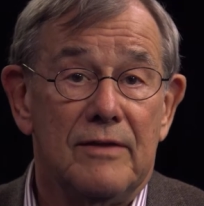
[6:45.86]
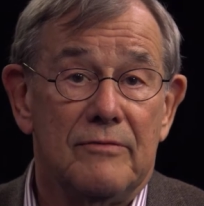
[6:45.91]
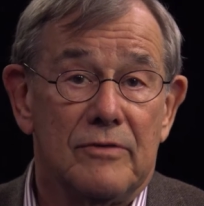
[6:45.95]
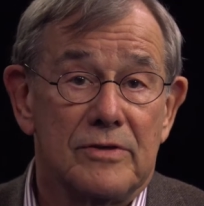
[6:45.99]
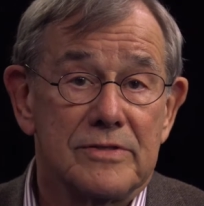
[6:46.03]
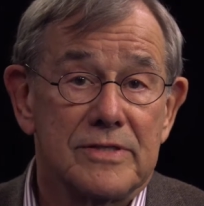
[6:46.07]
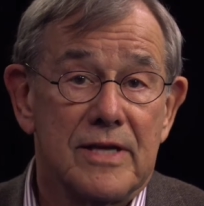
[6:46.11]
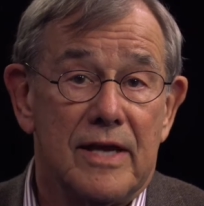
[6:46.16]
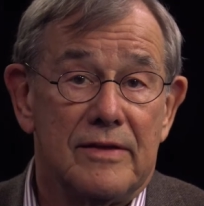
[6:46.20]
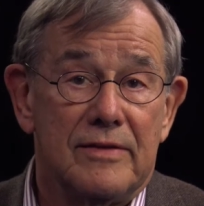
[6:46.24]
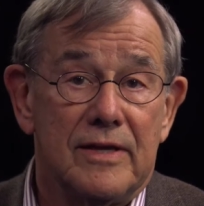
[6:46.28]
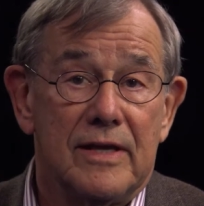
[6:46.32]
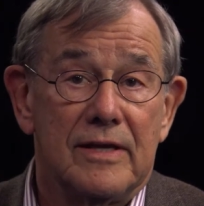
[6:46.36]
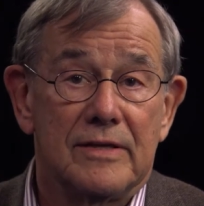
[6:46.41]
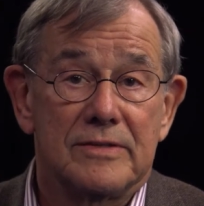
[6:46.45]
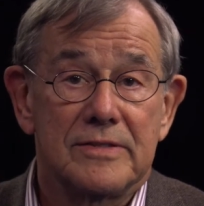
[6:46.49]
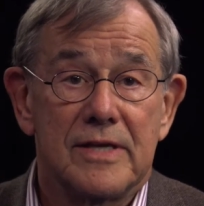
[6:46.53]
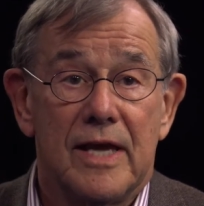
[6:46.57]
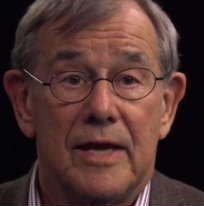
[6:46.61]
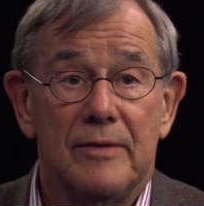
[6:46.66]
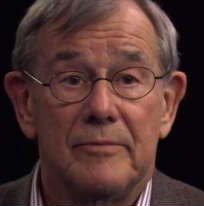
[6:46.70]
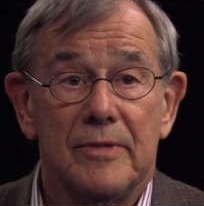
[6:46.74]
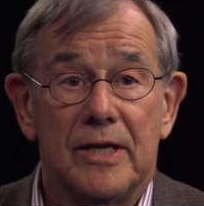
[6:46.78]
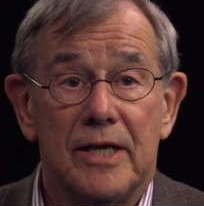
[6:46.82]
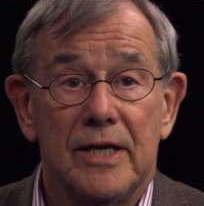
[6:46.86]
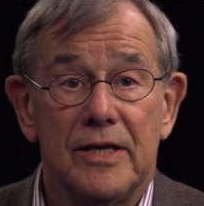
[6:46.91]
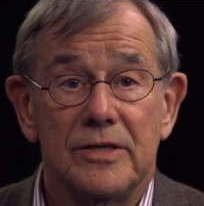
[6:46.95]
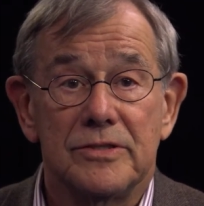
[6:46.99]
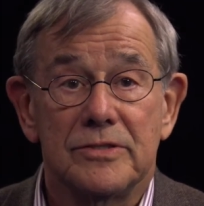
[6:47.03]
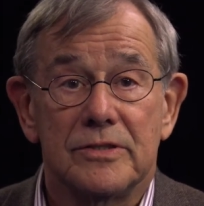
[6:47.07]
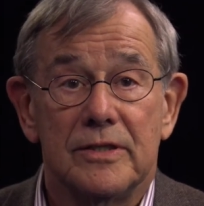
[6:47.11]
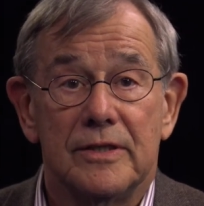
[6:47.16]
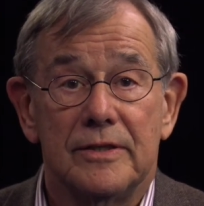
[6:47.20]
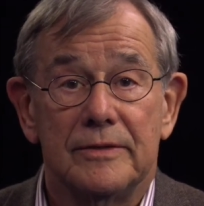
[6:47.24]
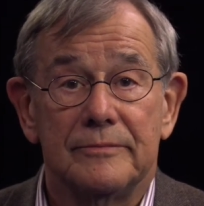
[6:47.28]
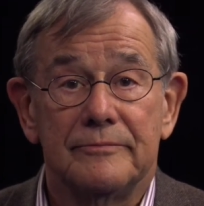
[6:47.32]
levels on the
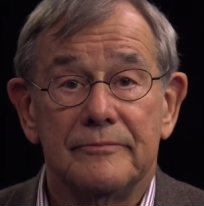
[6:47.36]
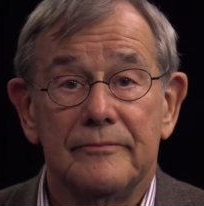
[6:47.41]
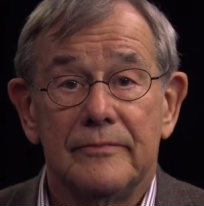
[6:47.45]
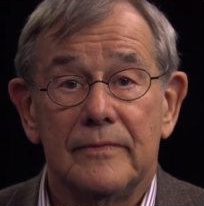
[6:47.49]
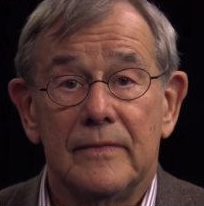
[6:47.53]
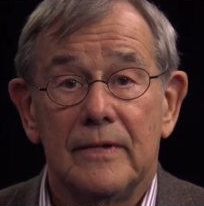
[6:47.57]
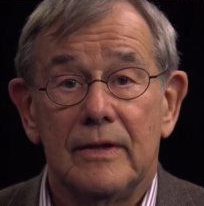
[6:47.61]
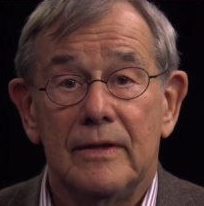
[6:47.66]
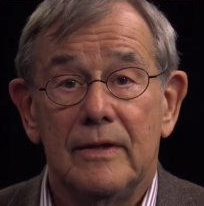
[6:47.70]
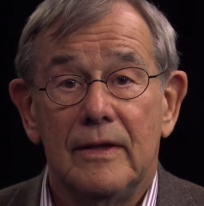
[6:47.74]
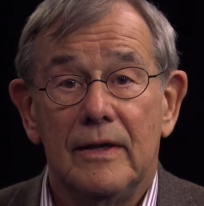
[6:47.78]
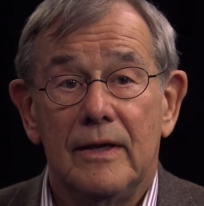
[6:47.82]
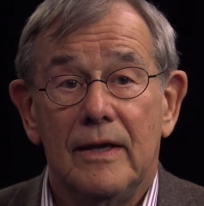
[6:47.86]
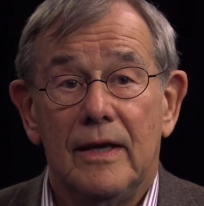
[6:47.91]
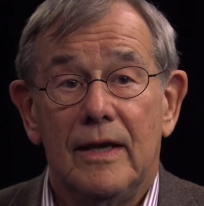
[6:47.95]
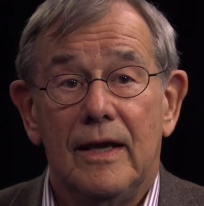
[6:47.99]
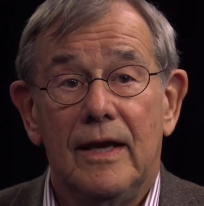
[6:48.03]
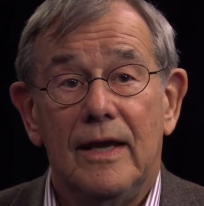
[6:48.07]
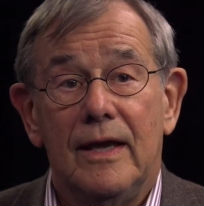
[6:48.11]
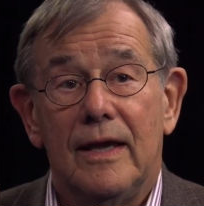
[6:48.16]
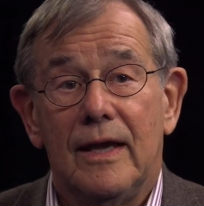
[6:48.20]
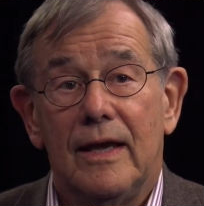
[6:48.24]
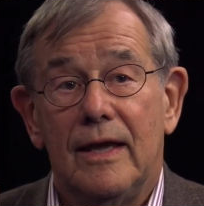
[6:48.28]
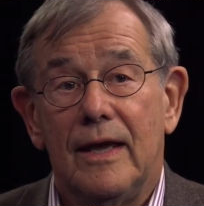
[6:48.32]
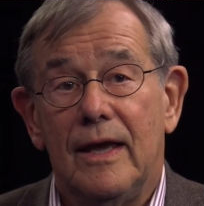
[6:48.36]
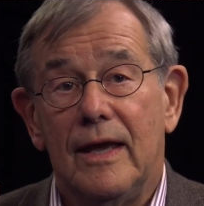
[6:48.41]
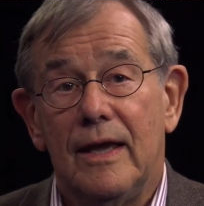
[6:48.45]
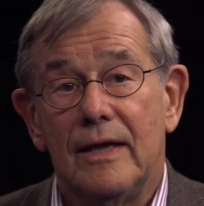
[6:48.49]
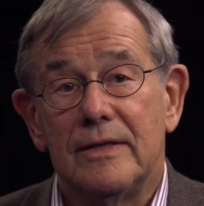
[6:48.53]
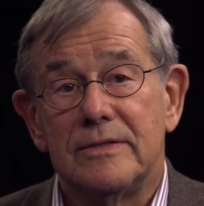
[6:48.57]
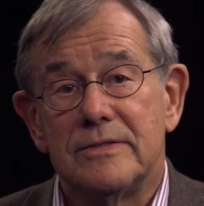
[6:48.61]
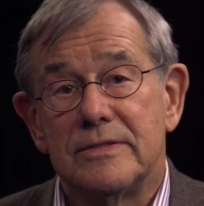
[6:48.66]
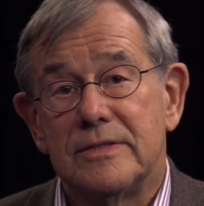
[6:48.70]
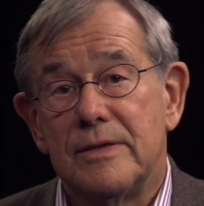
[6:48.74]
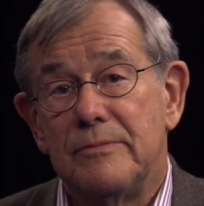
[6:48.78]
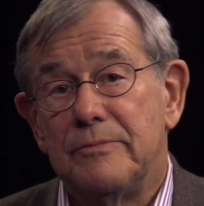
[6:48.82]
examination.
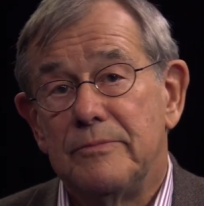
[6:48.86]
And